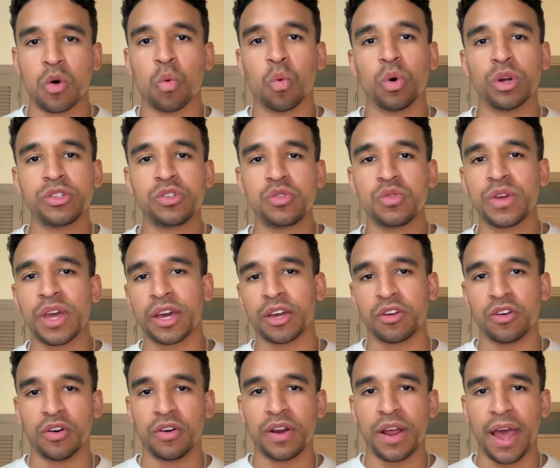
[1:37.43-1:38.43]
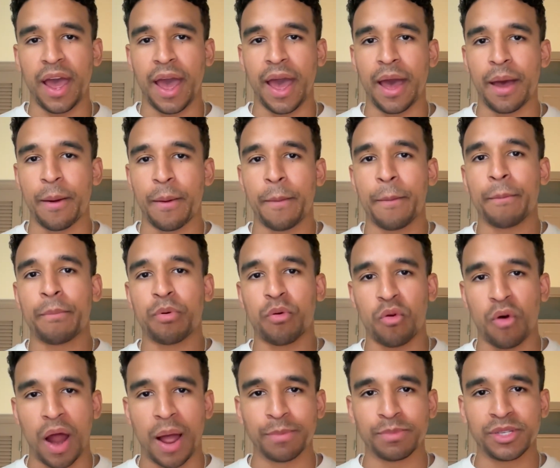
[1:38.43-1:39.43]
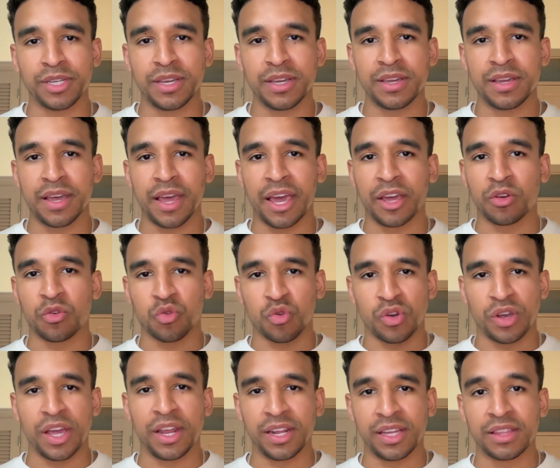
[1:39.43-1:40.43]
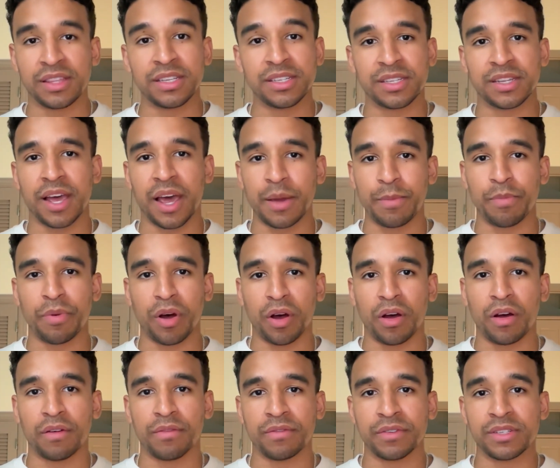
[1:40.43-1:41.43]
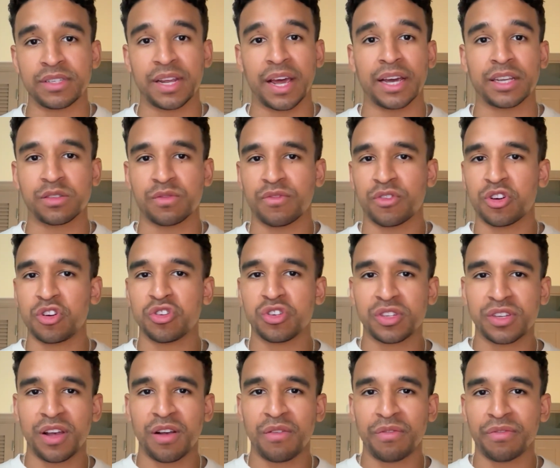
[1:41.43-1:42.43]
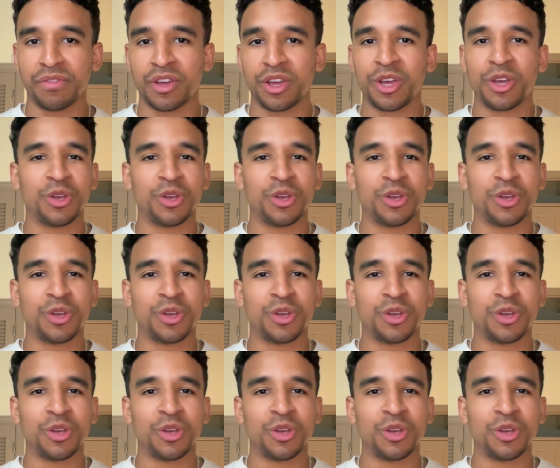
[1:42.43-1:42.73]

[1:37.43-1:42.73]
Once you get good at prompting and creating these type of text for yourself,